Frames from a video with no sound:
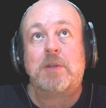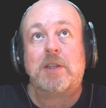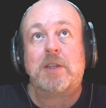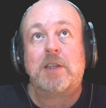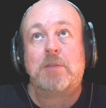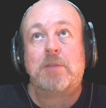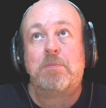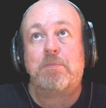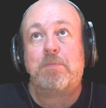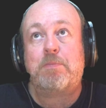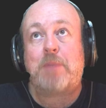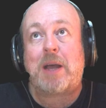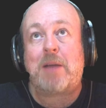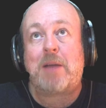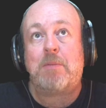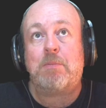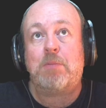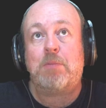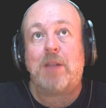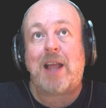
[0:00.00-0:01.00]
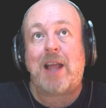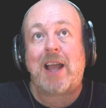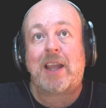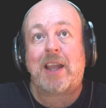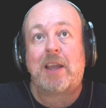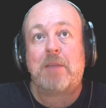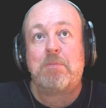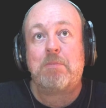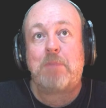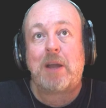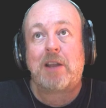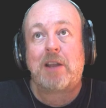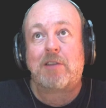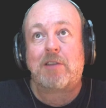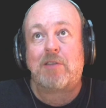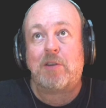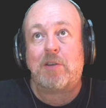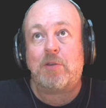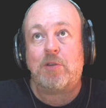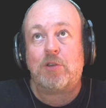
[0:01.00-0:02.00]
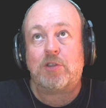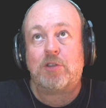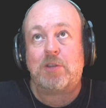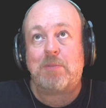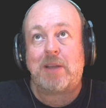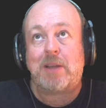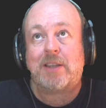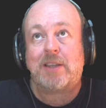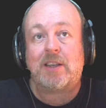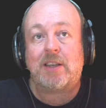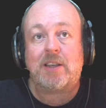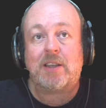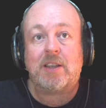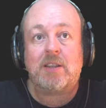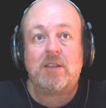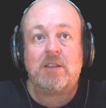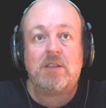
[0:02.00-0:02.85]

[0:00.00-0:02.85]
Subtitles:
this black background automatically.